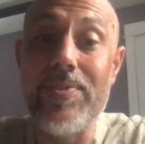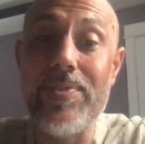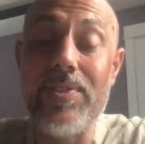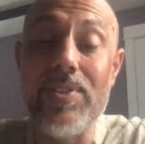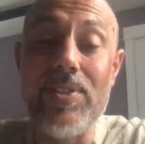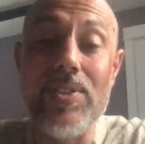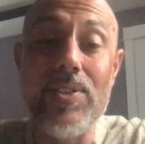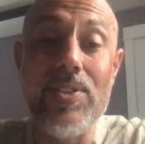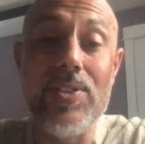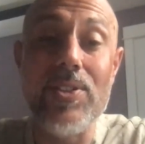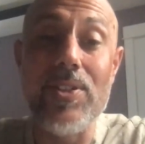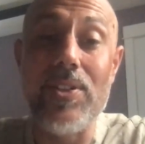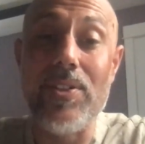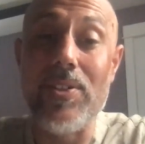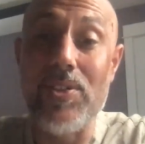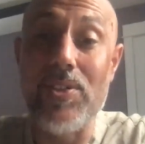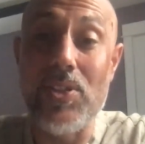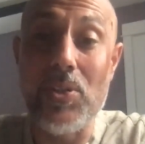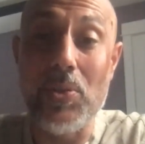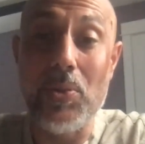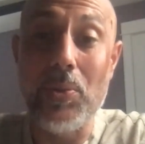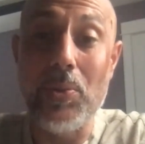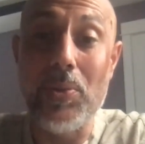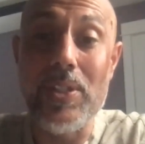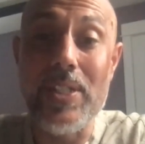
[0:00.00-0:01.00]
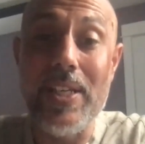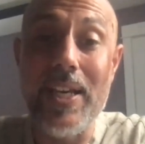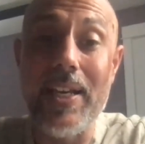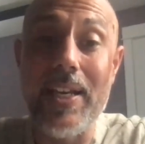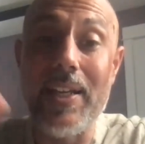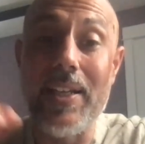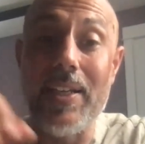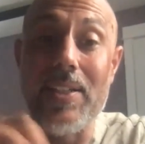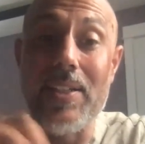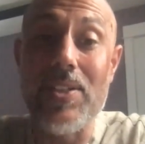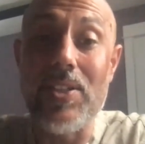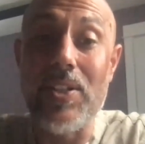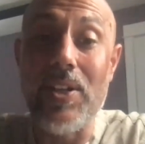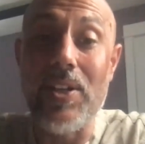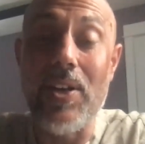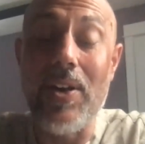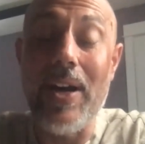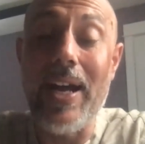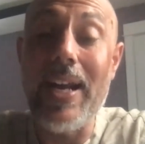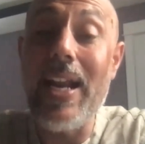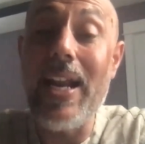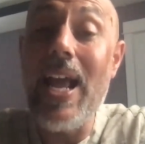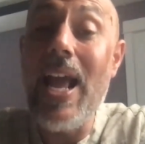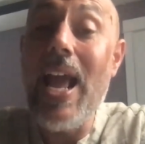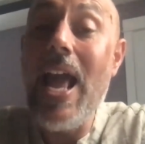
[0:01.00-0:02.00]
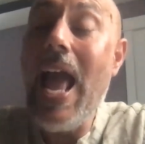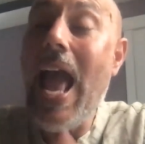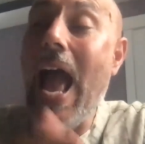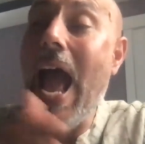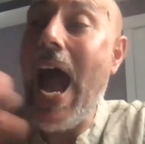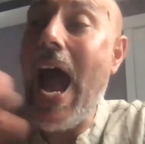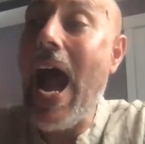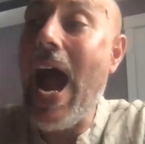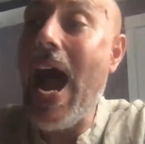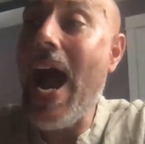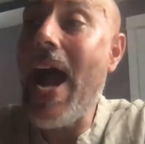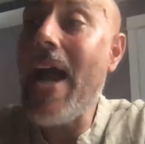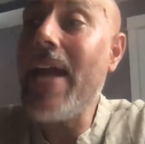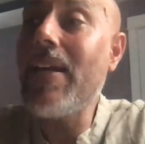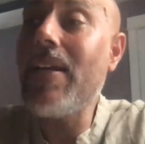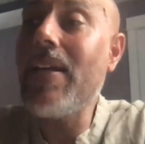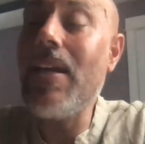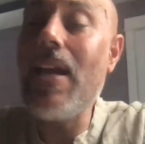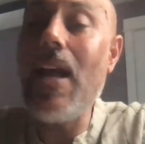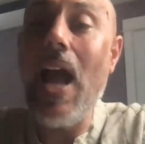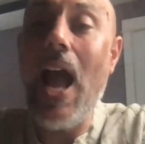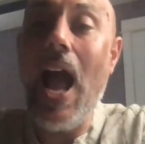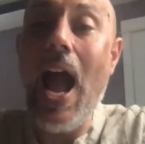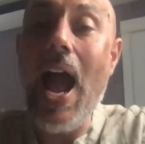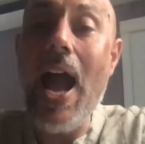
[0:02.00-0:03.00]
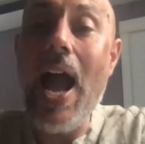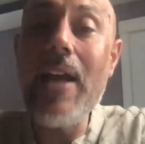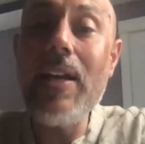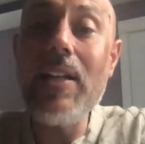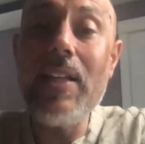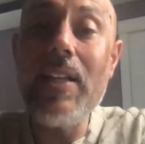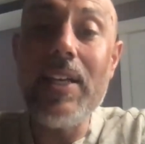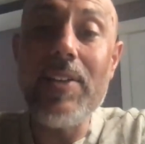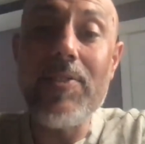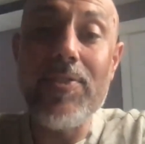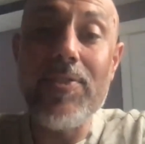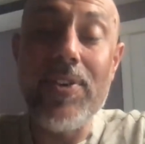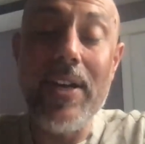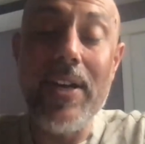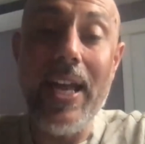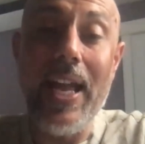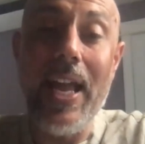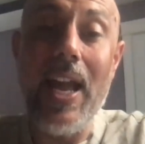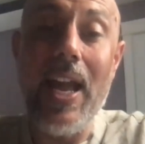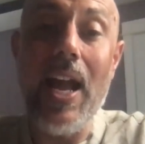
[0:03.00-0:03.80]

certain school settings. I'd like for